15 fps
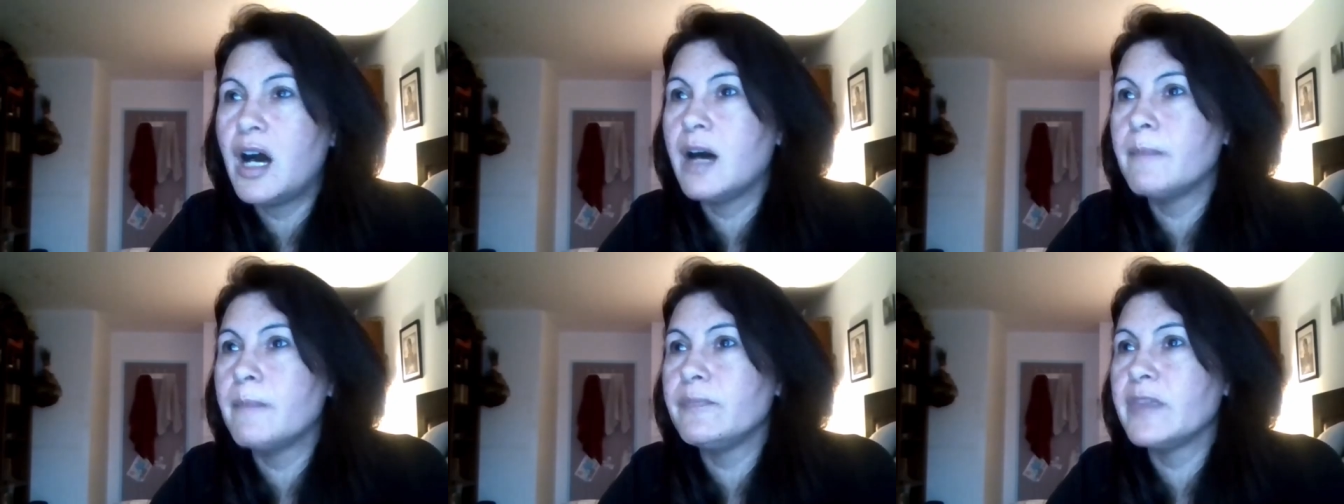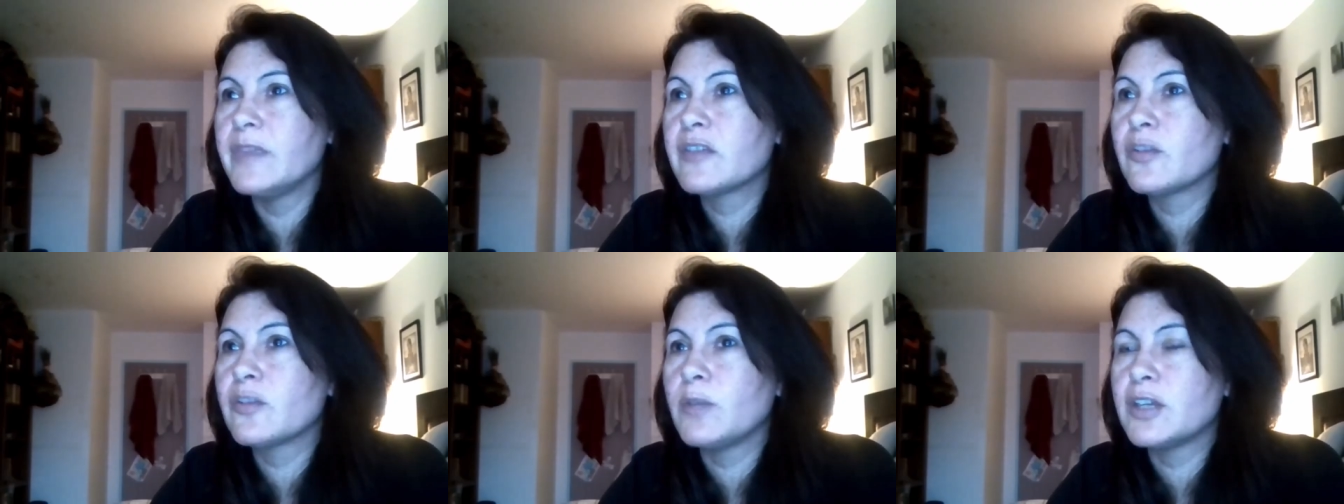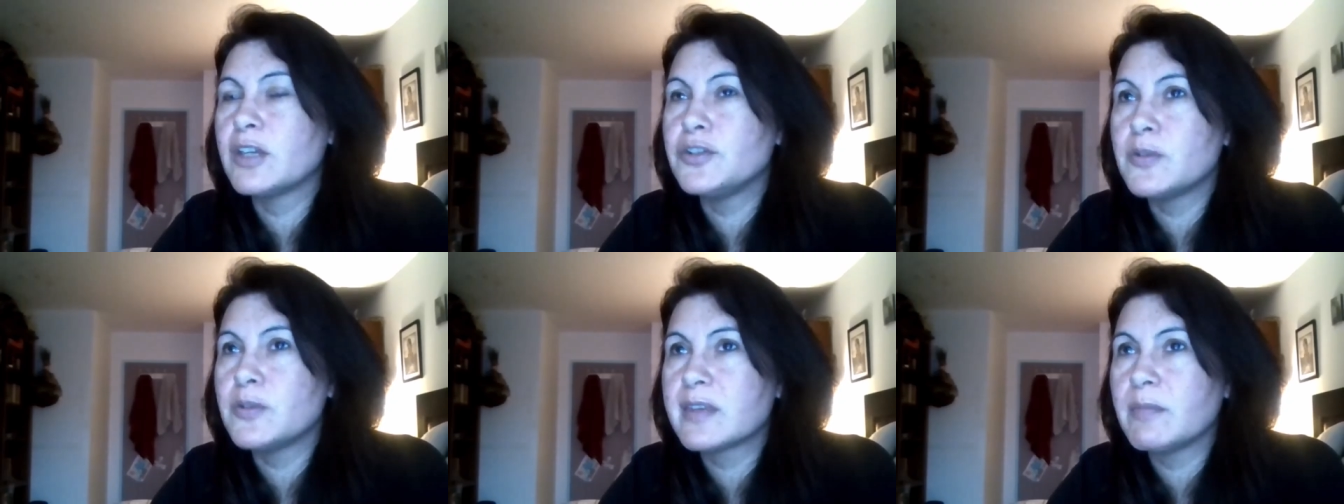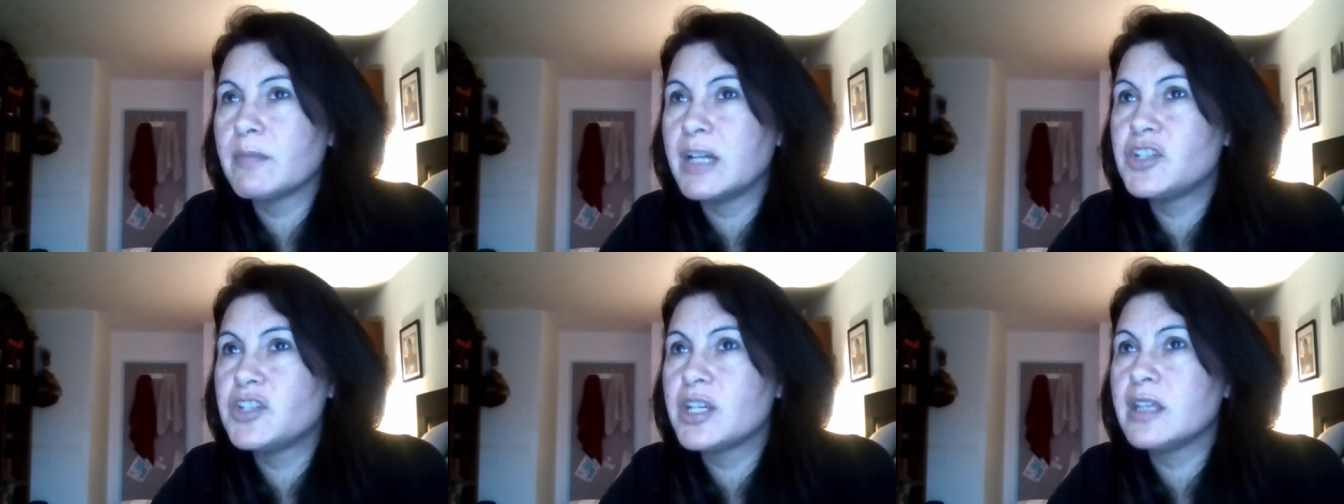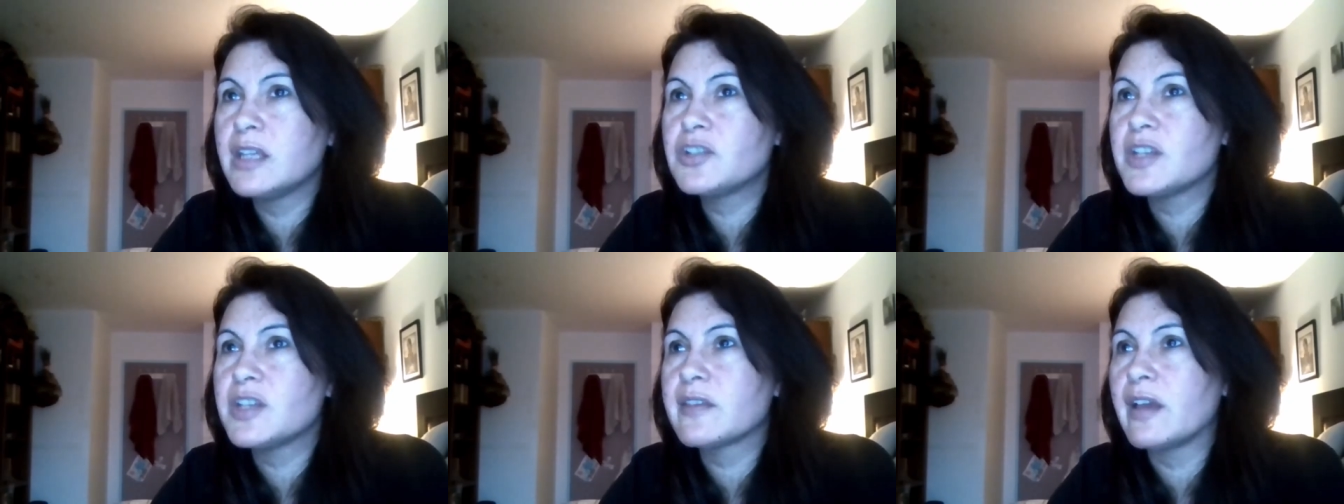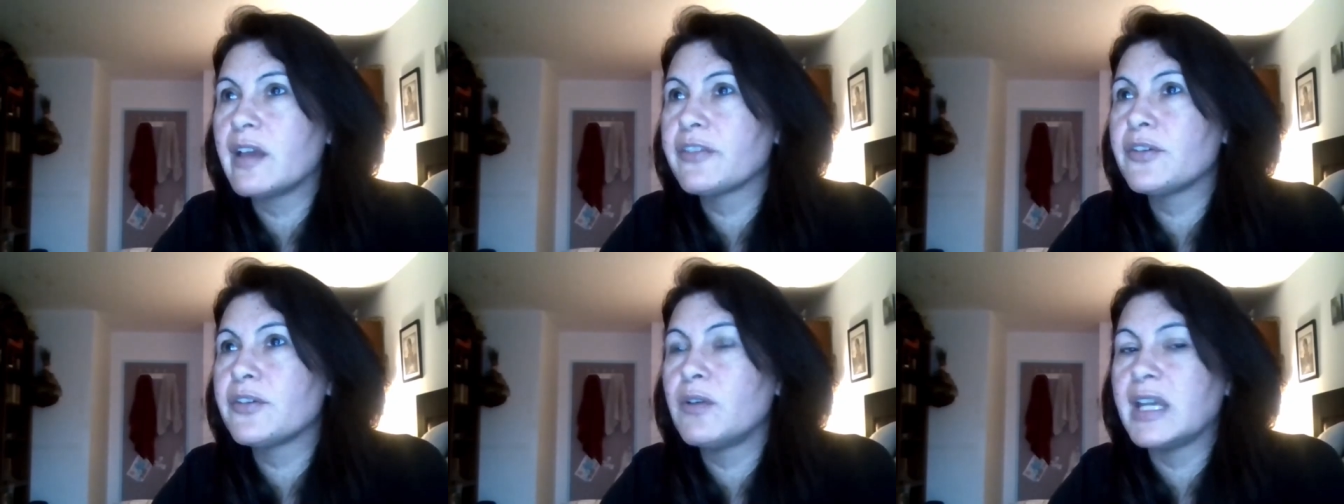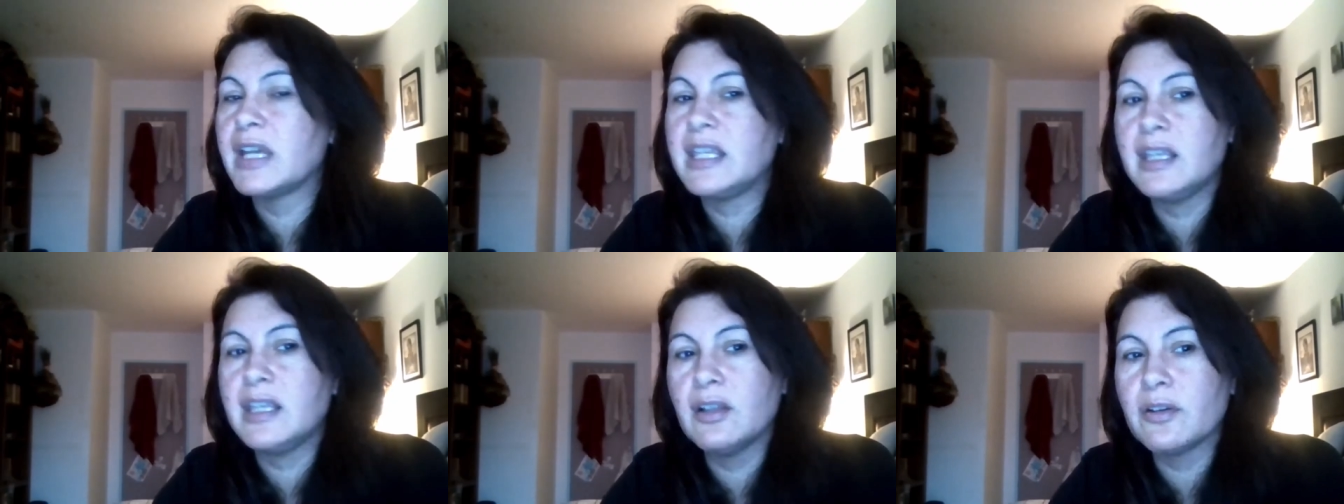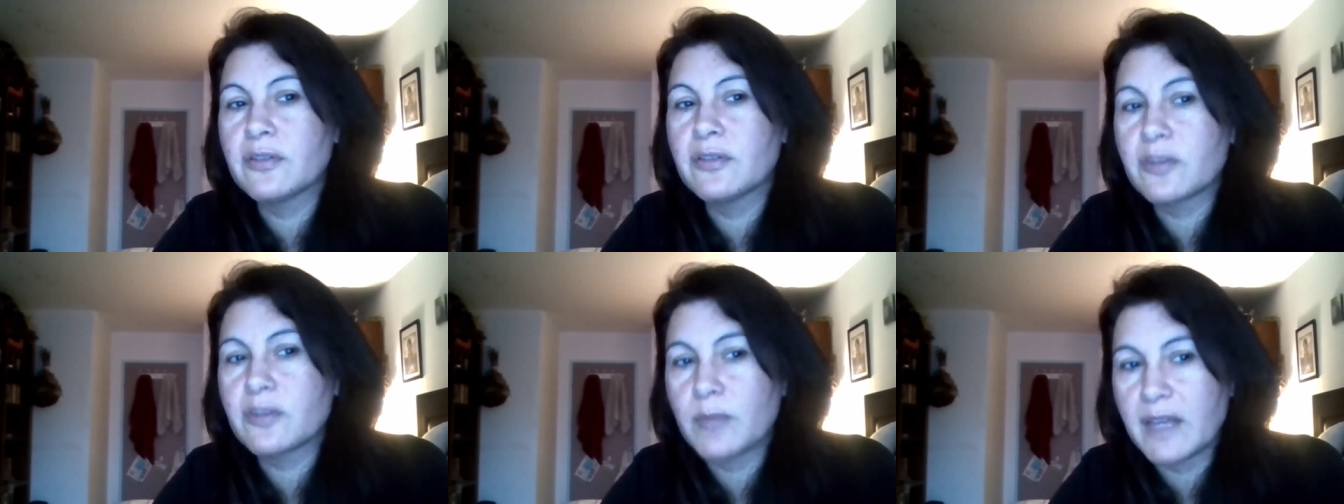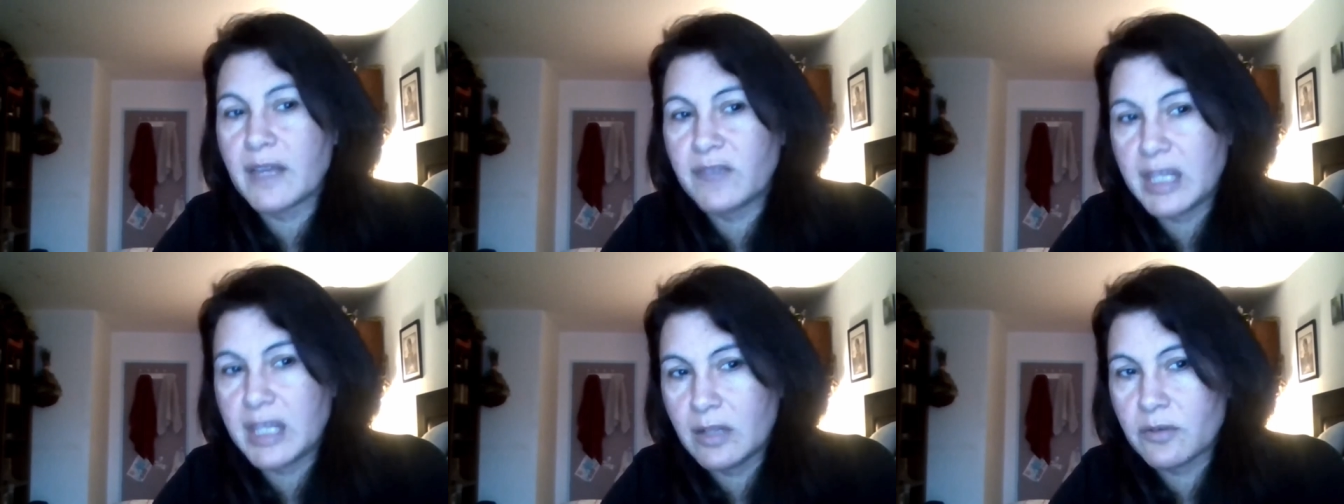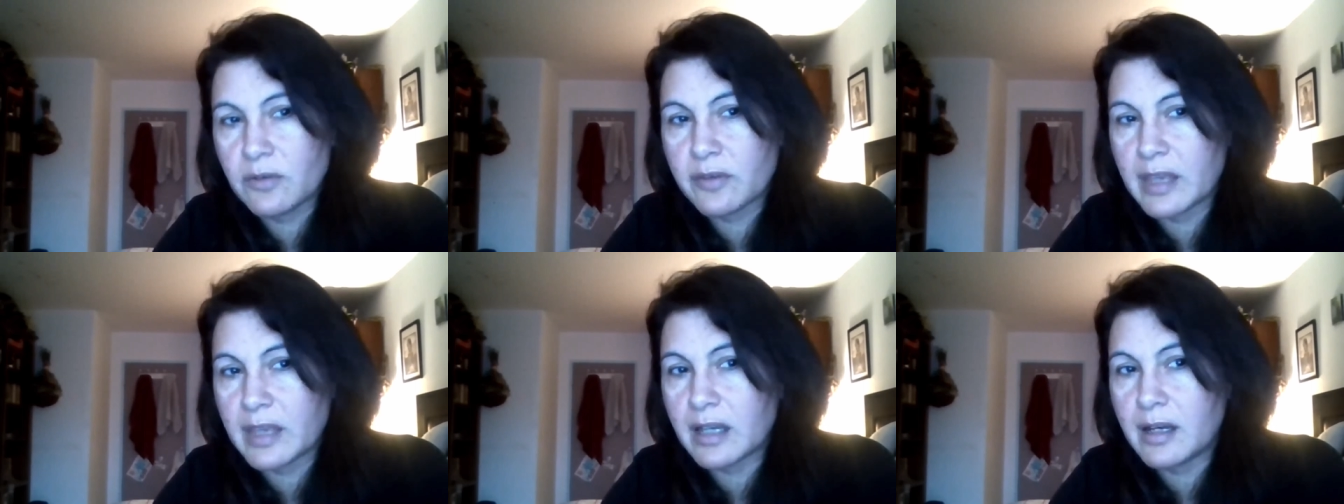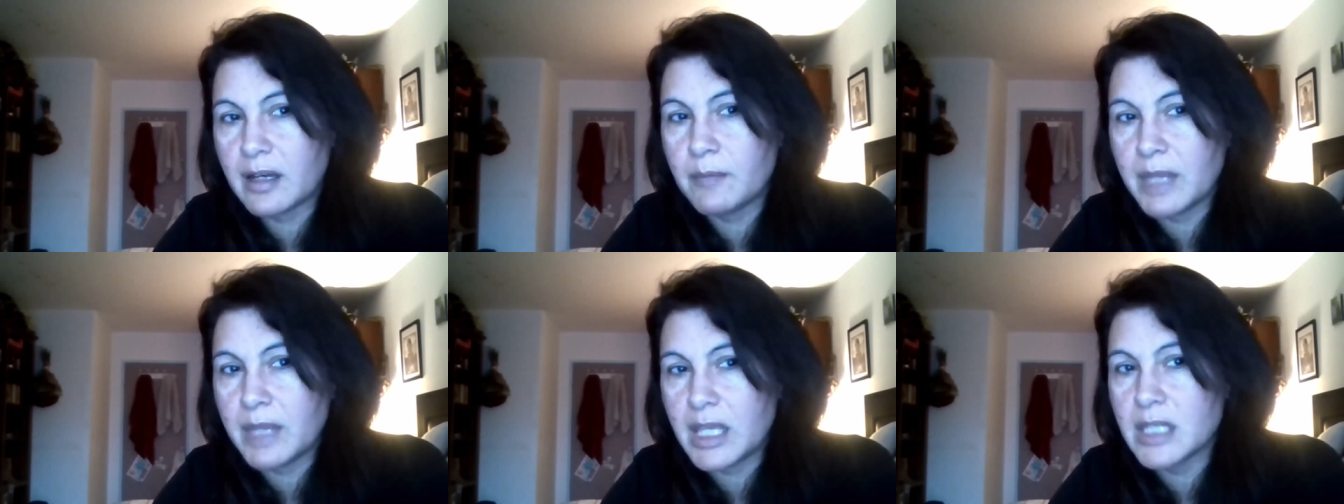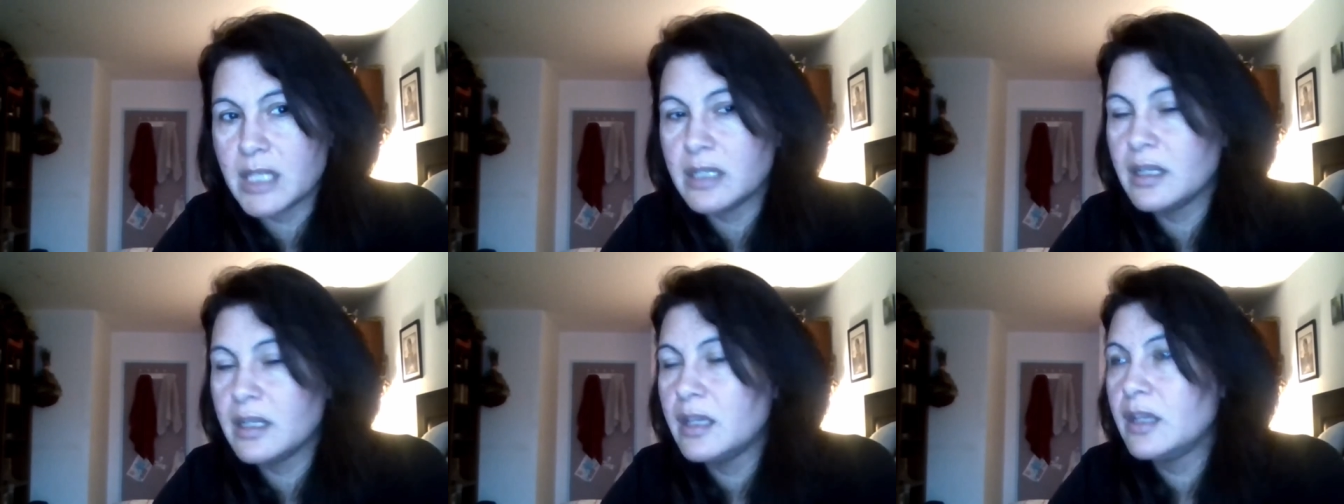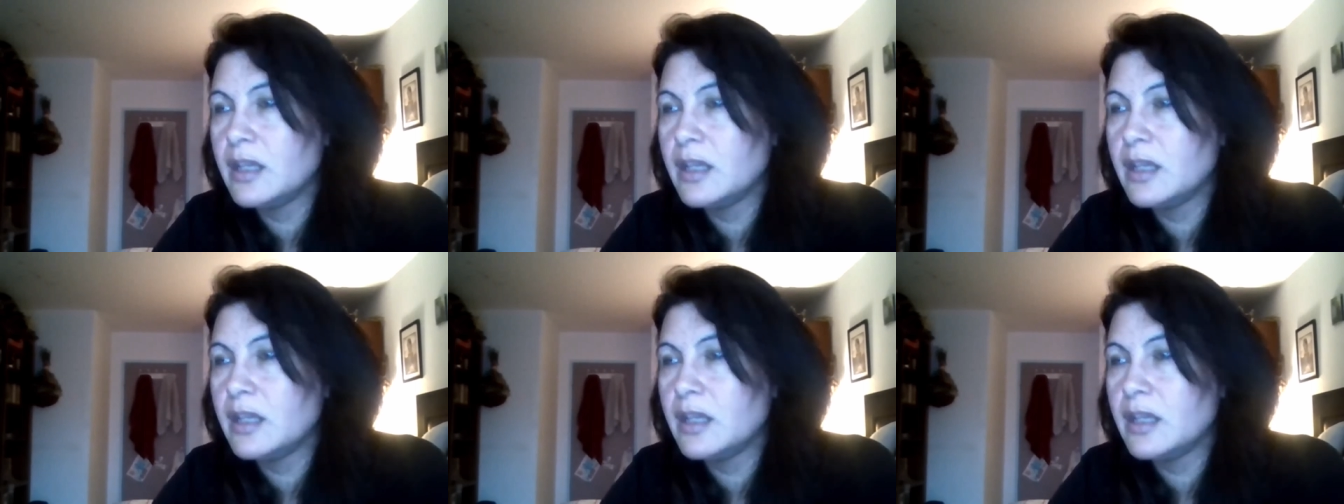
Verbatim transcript: Um, so we can do smudging. She's also a healer, so we have healers that come in